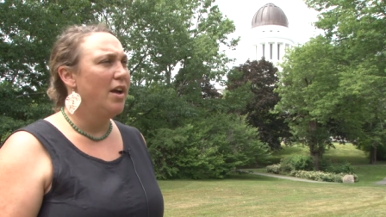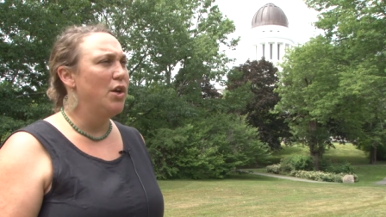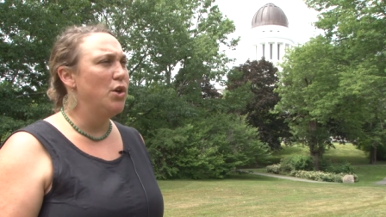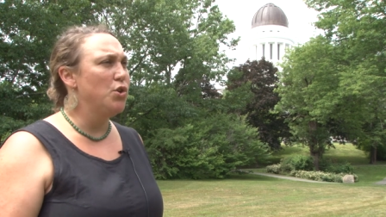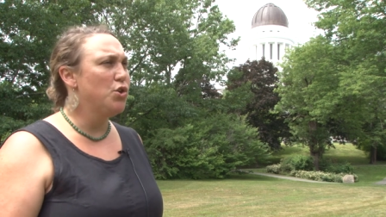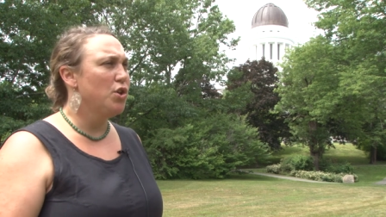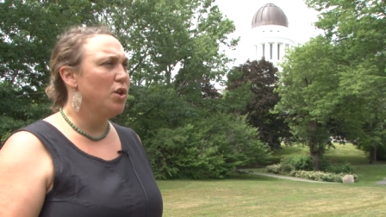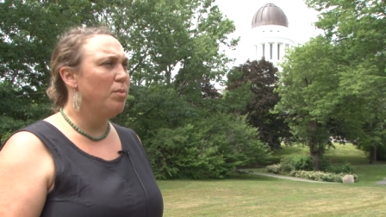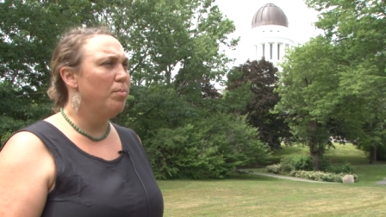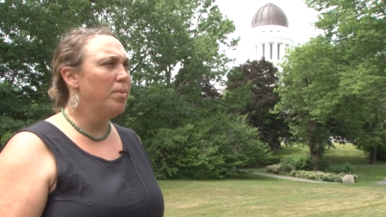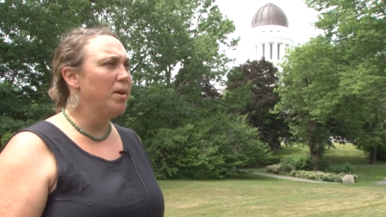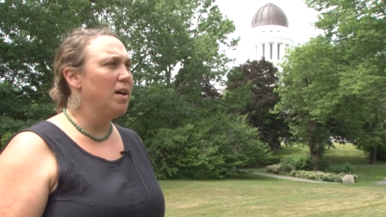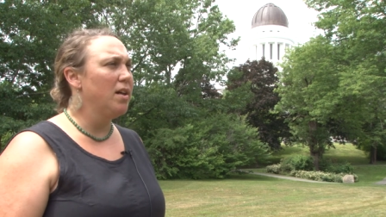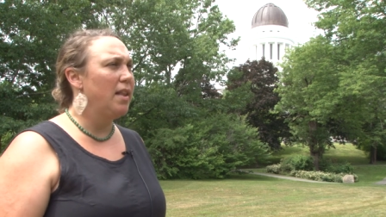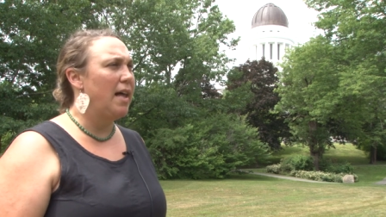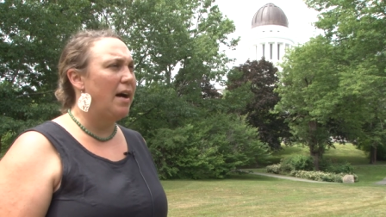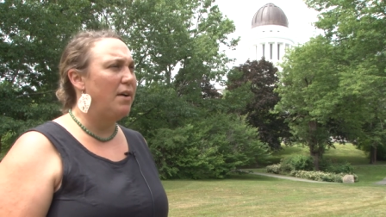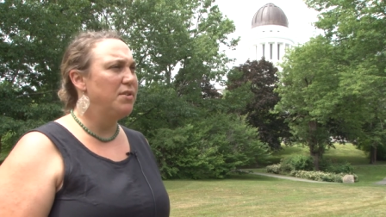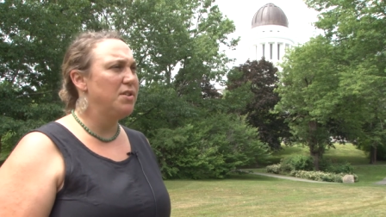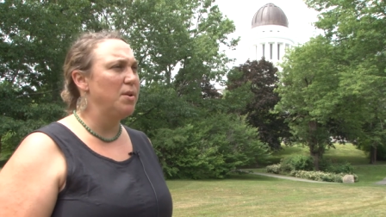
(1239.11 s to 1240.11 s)
You shouldn't be
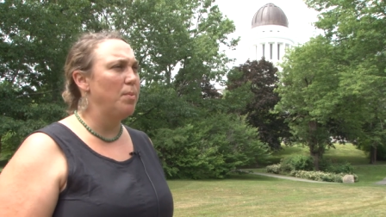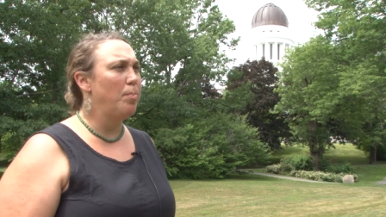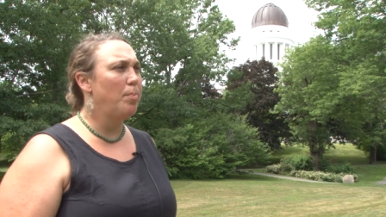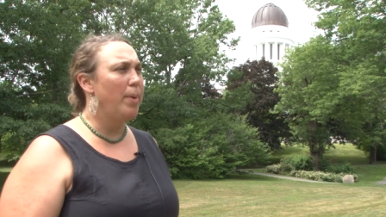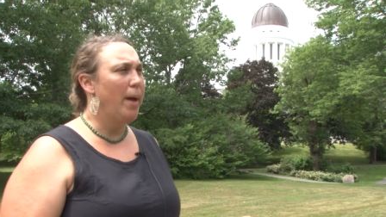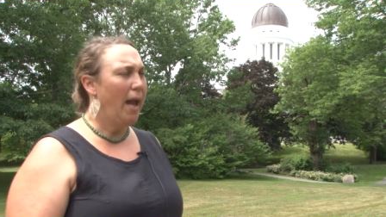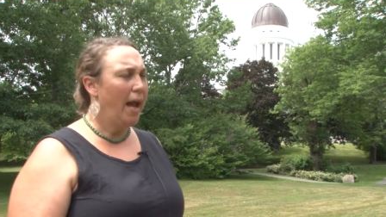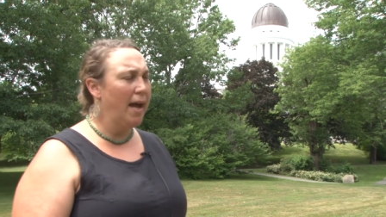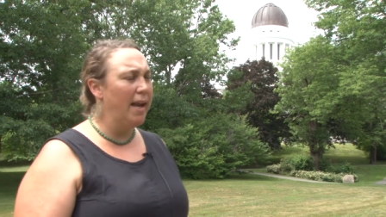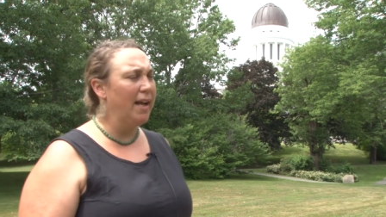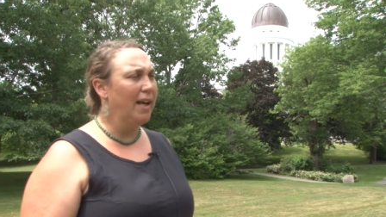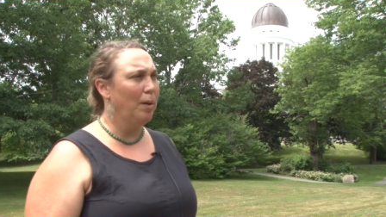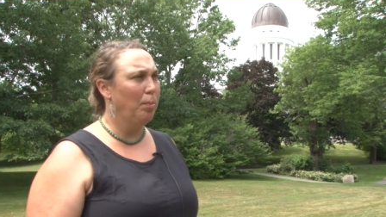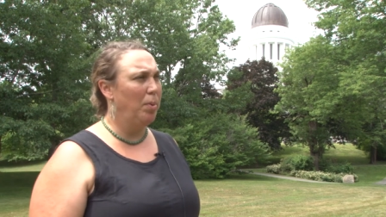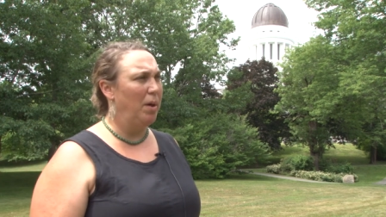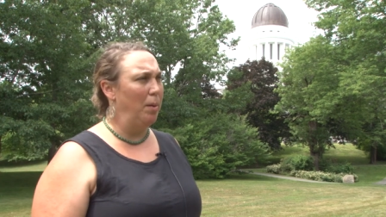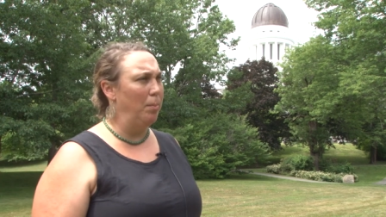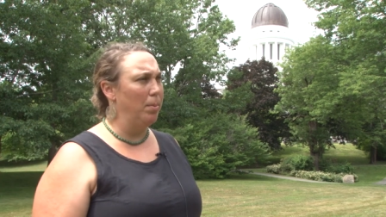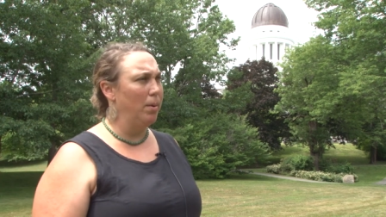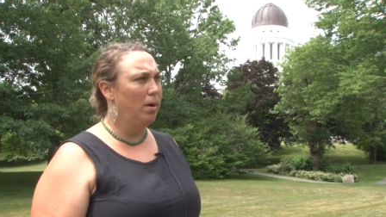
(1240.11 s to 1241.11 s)
allowed to panic
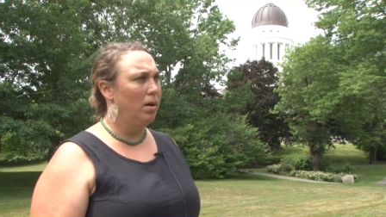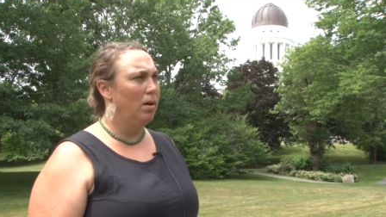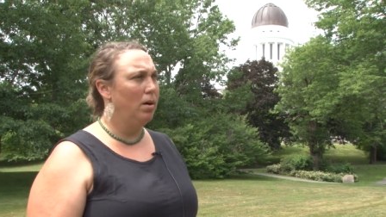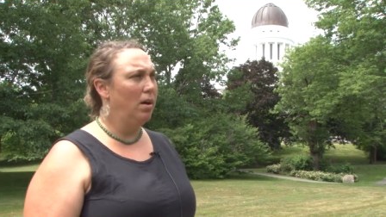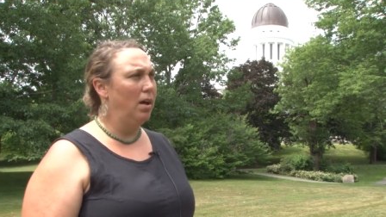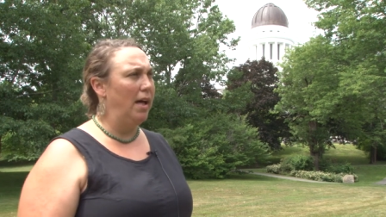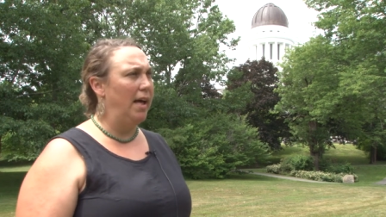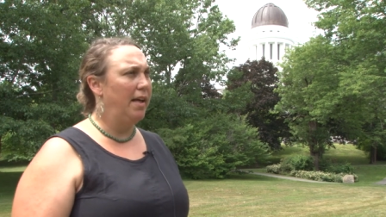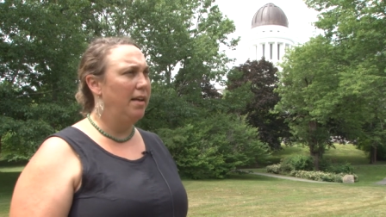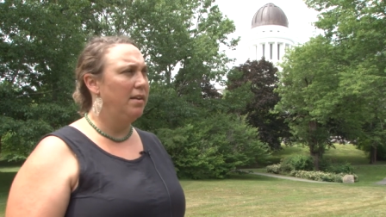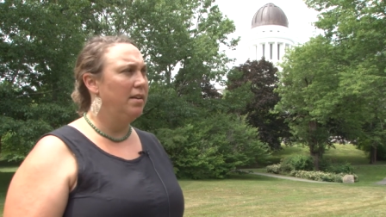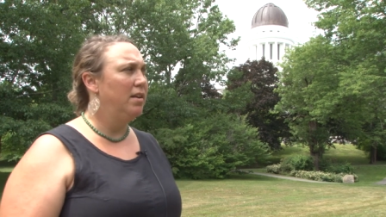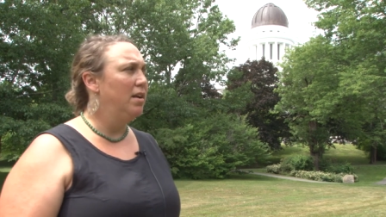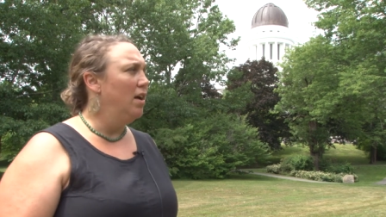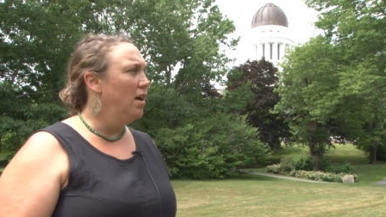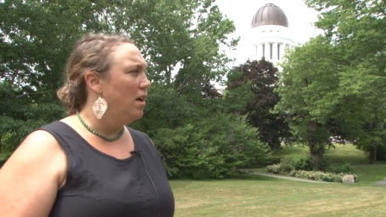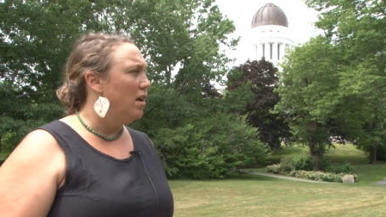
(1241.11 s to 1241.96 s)
people and